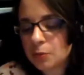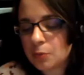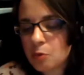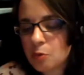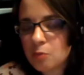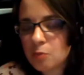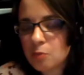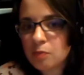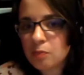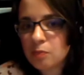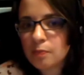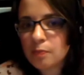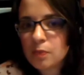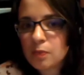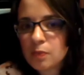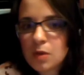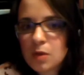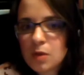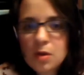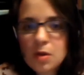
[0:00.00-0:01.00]
Rome
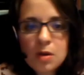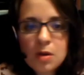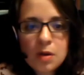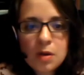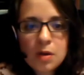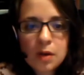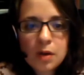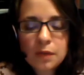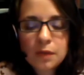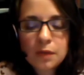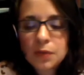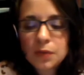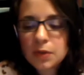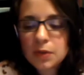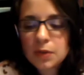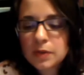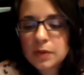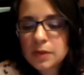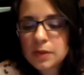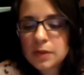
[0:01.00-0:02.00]
a few
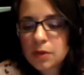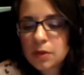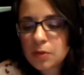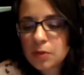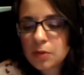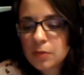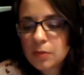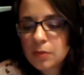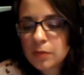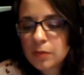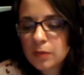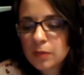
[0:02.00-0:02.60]
years ago.